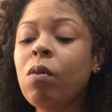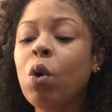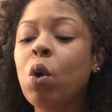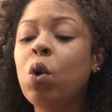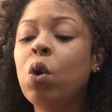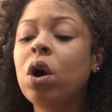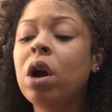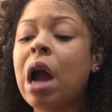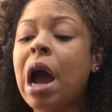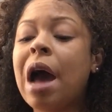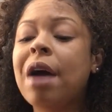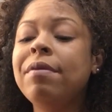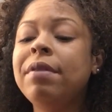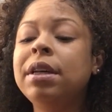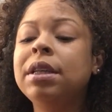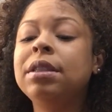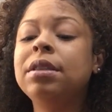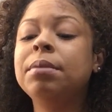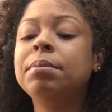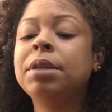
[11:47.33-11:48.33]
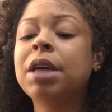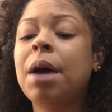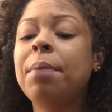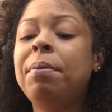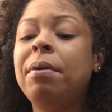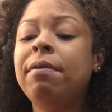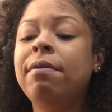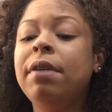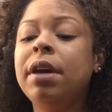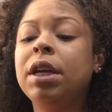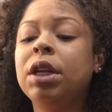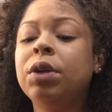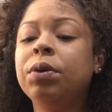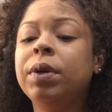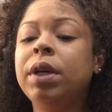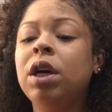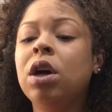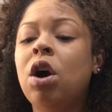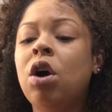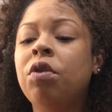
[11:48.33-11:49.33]
or having some type of
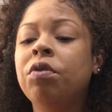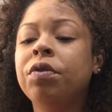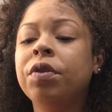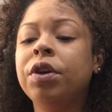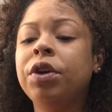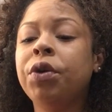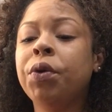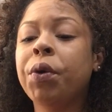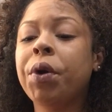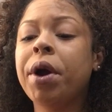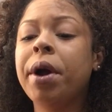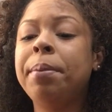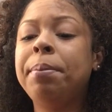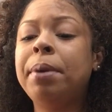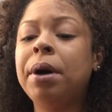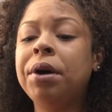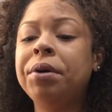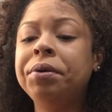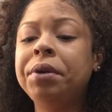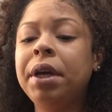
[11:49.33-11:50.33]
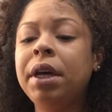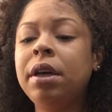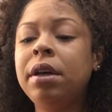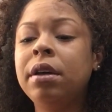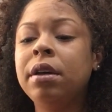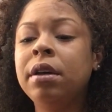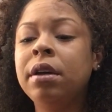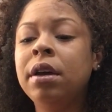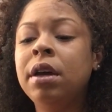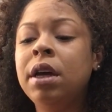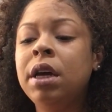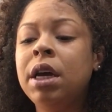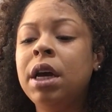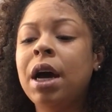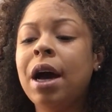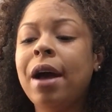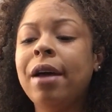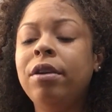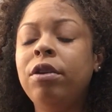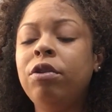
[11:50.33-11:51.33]
victory over your opponent.
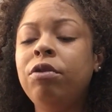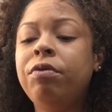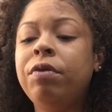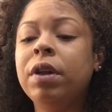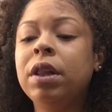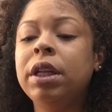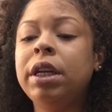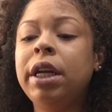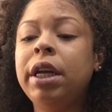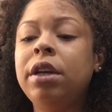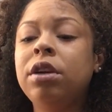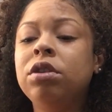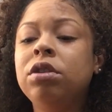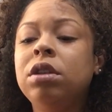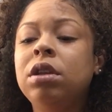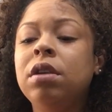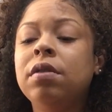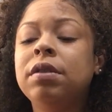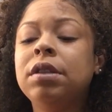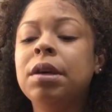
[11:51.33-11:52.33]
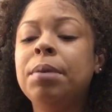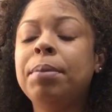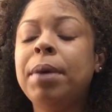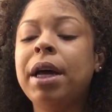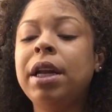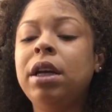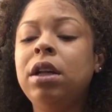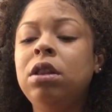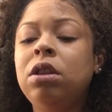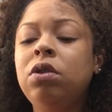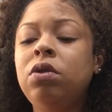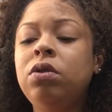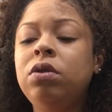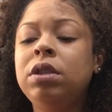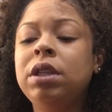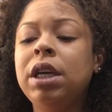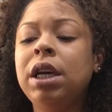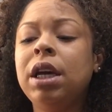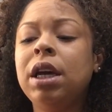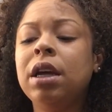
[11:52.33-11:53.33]
I do feel an energy of somebody
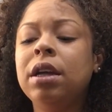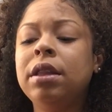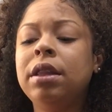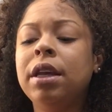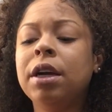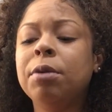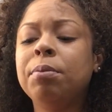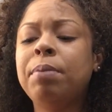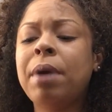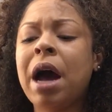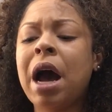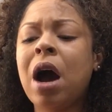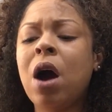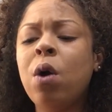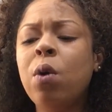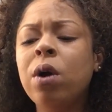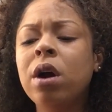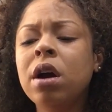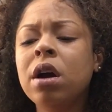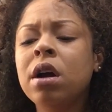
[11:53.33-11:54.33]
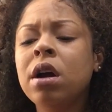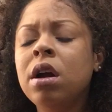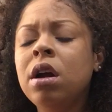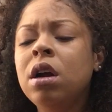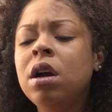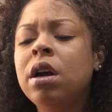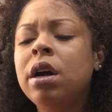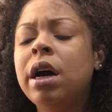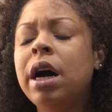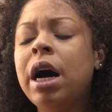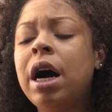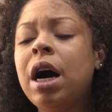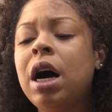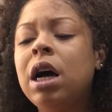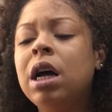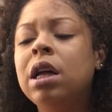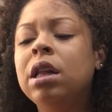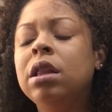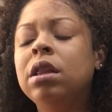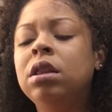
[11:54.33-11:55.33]
losing their power,
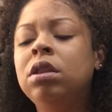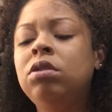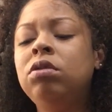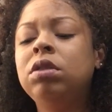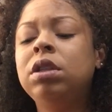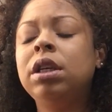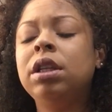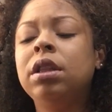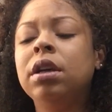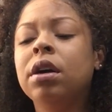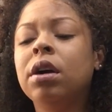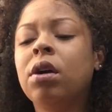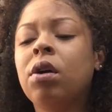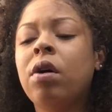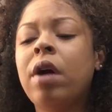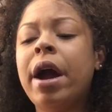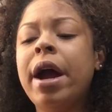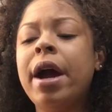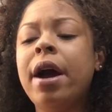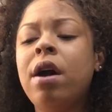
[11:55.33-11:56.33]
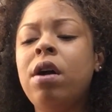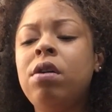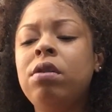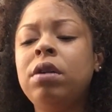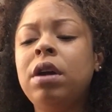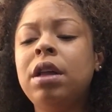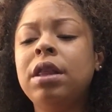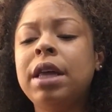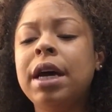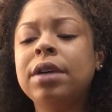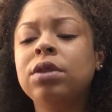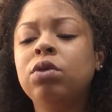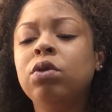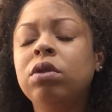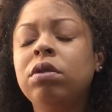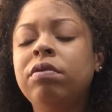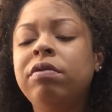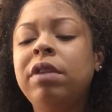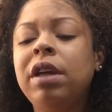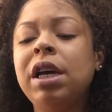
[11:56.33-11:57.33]
losing their crown, that
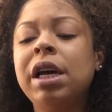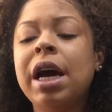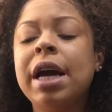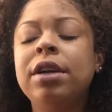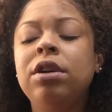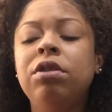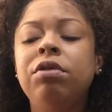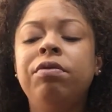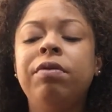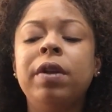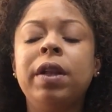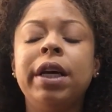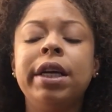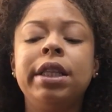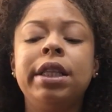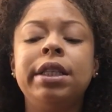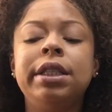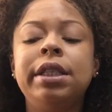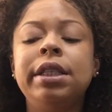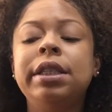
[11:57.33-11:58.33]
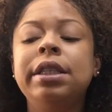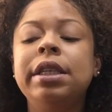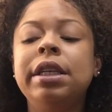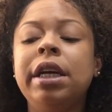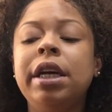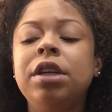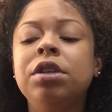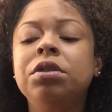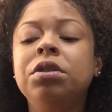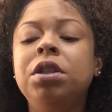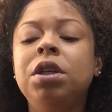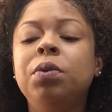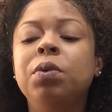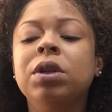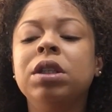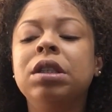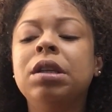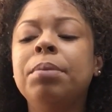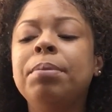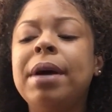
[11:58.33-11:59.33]
sort of thing. I do feel like this is an energy
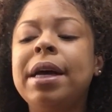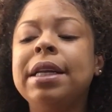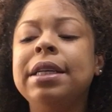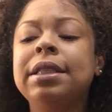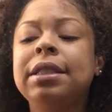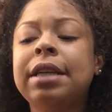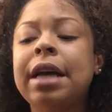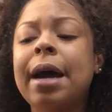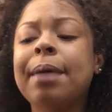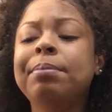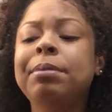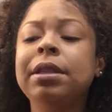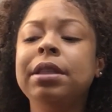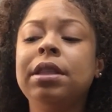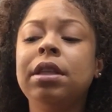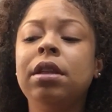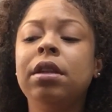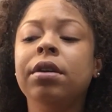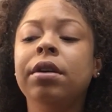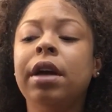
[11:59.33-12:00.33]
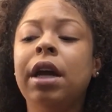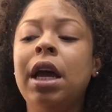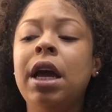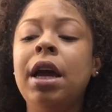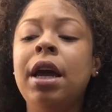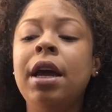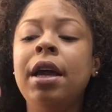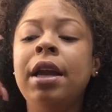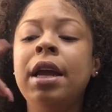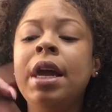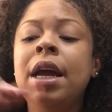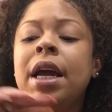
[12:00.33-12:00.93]
where somebody's tapped into their head